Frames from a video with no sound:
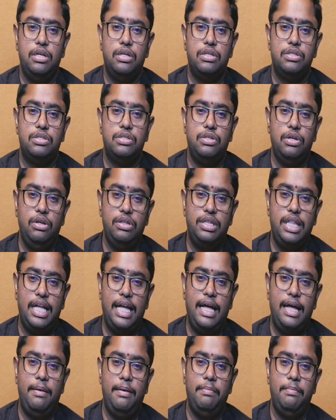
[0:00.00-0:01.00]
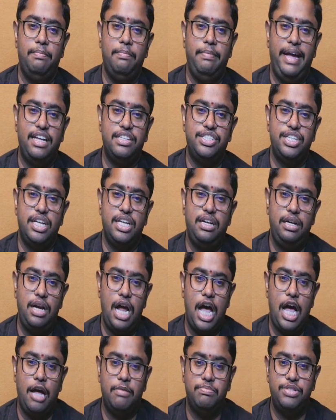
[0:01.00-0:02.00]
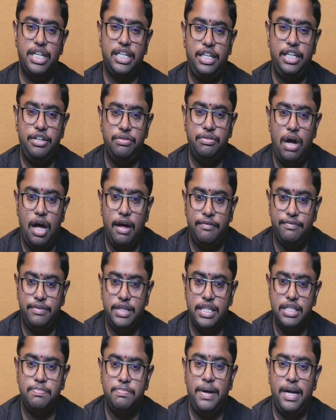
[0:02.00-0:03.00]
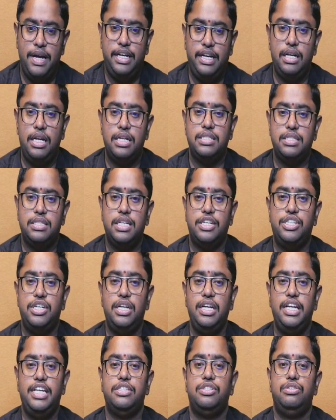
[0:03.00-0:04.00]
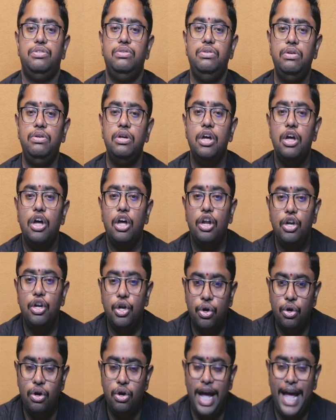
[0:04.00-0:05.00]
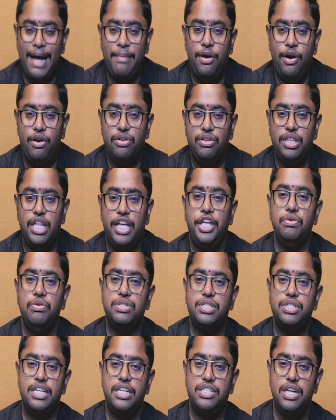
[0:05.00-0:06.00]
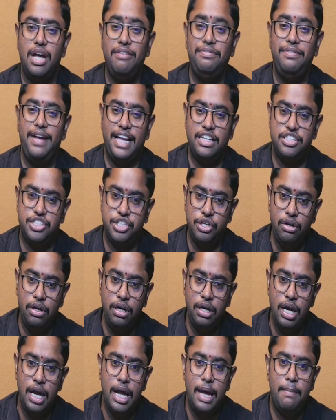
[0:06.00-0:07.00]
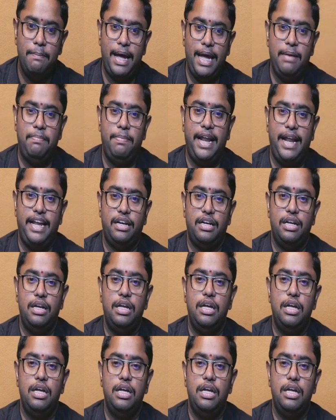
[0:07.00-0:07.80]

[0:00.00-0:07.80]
So the major objective of this particular session is to know about the usage of Azure pipeline.